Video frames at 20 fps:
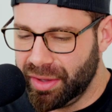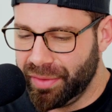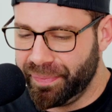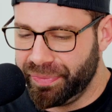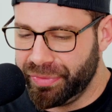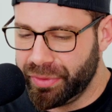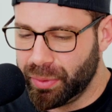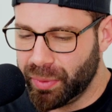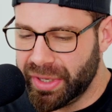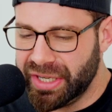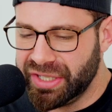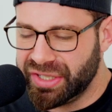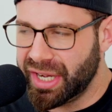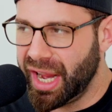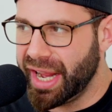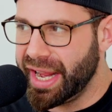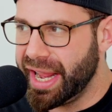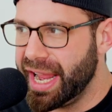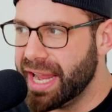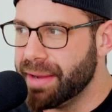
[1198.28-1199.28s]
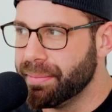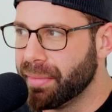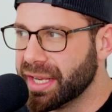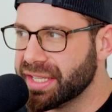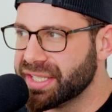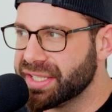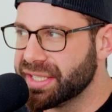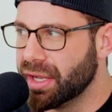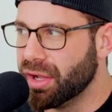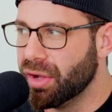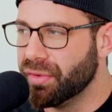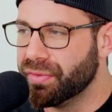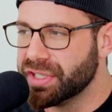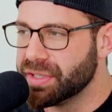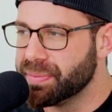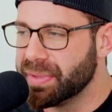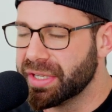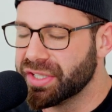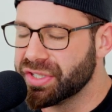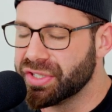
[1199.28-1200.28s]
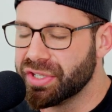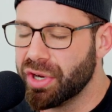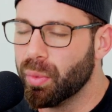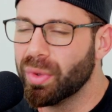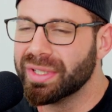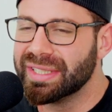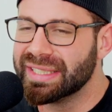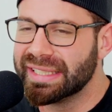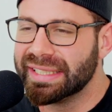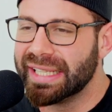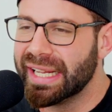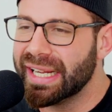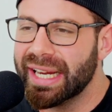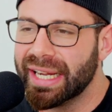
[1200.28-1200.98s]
the reason I hate myself is because no one's getting